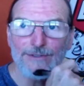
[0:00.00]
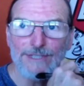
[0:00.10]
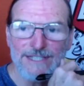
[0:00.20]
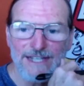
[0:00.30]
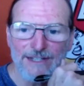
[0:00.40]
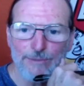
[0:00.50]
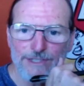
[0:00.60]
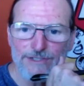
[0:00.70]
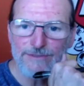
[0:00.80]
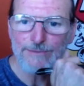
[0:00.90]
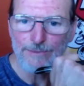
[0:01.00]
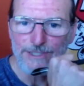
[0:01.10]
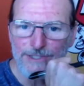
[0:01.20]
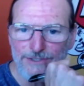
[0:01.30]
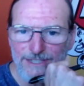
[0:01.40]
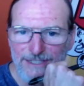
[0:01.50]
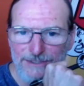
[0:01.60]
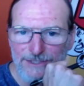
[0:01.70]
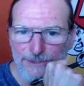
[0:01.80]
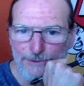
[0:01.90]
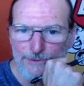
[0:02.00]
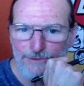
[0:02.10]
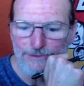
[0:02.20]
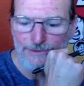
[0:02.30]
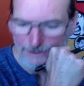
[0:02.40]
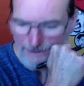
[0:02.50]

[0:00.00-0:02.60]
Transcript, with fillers: how do you decide which which things you?